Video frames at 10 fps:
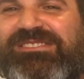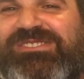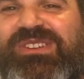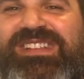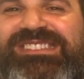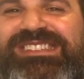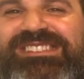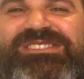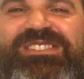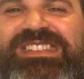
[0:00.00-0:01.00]
So let's get
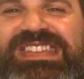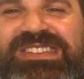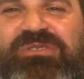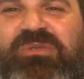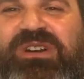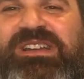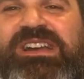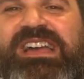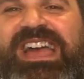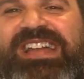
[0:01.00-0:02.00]
started. E chord,
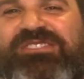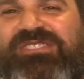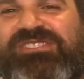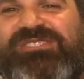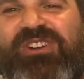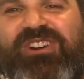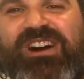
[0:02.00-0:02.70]
and you're gonna start on